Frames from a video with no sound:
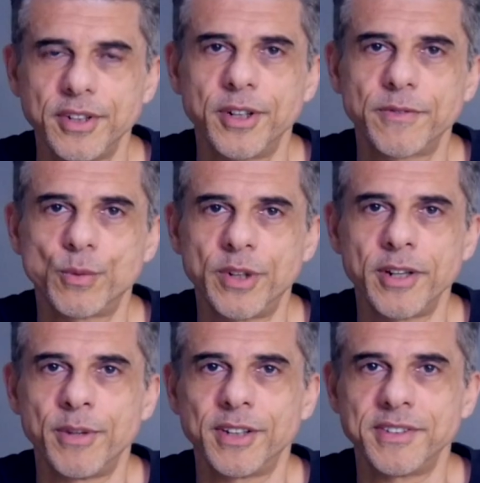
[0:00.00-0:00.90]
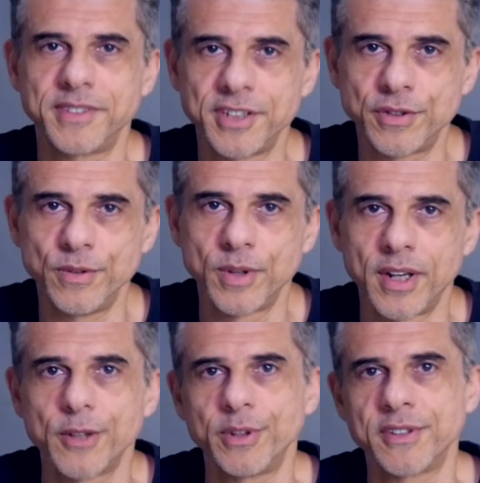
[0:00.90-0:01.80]
don't have to worry about this issue
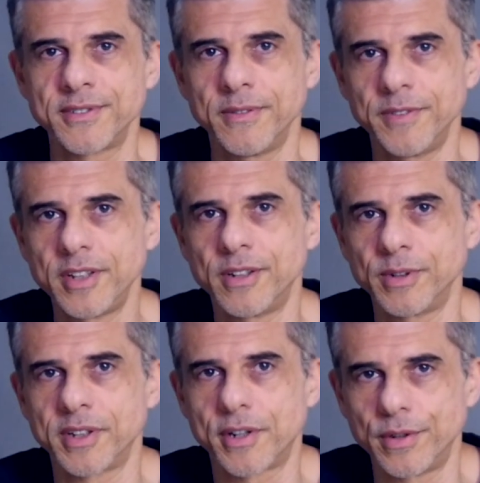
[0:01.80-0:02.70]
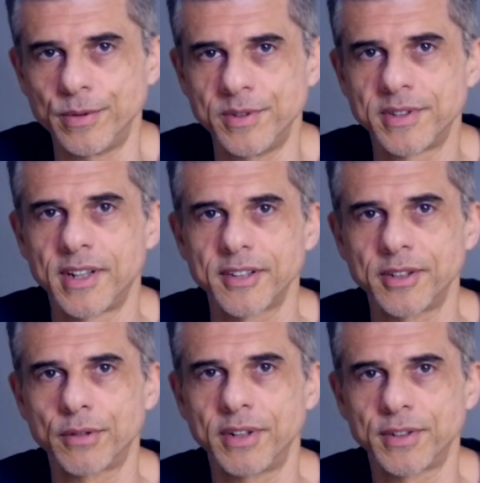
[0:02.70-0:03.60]
because the video includes
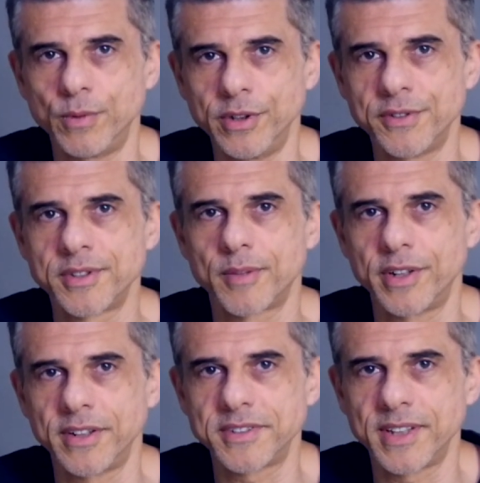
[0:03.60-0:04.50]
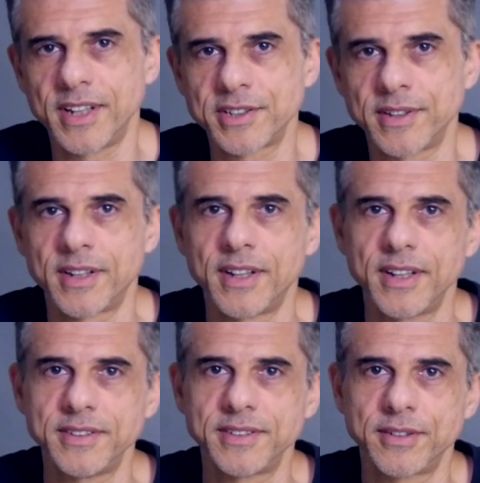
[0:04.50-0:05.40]
the correct words, pronunciation,
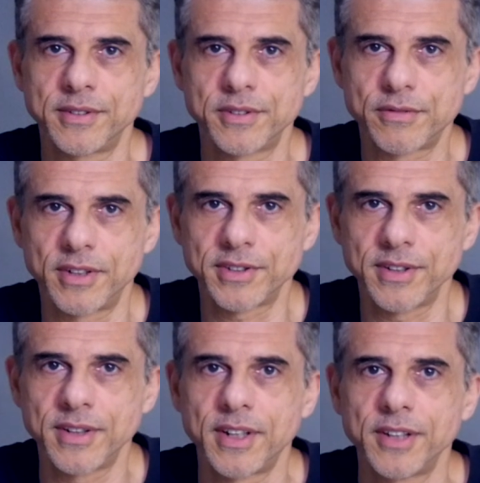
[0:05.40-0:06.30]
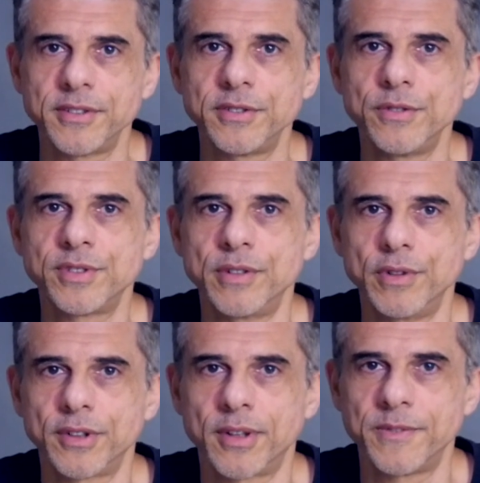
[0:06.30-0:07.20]
and sentence structure that's used in
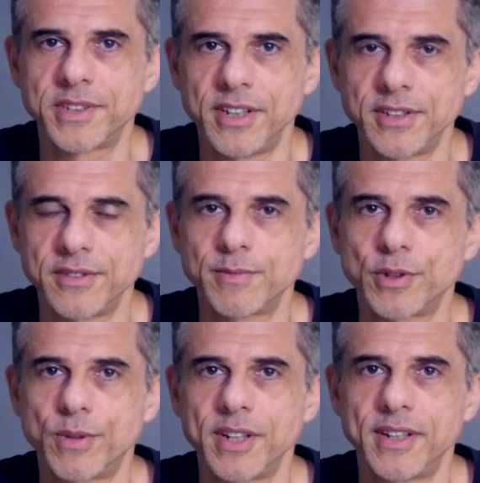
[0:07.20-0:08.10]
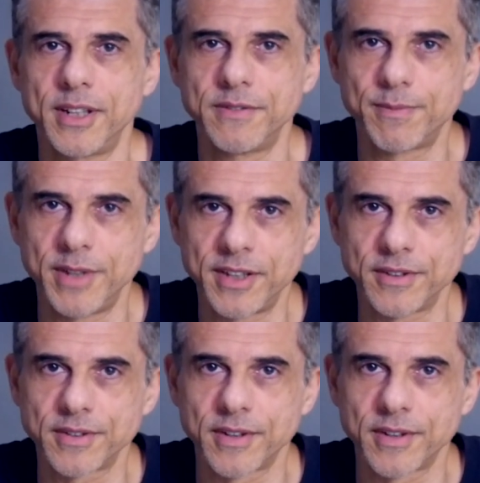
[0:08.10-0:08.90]
real conversations between native speakers.